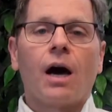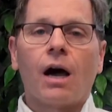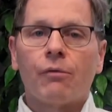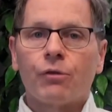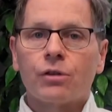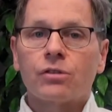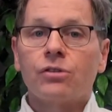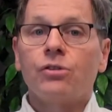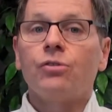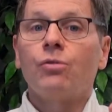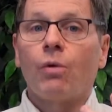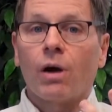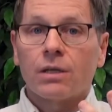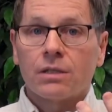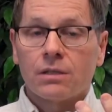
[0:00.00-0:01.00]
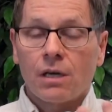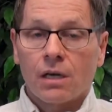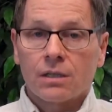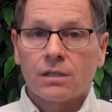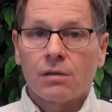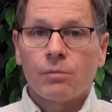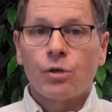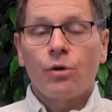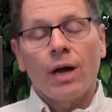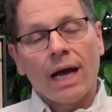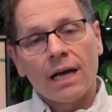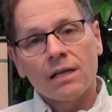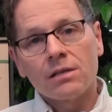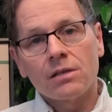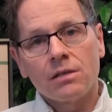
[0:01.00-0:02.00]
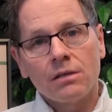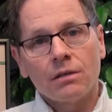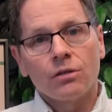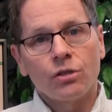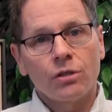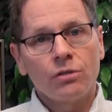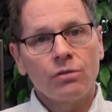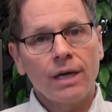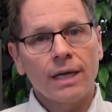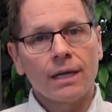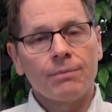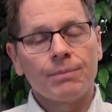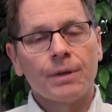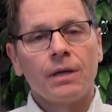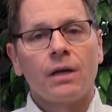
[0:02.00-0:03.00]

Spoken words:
Obviously, you want to talk to somebody who has good credit.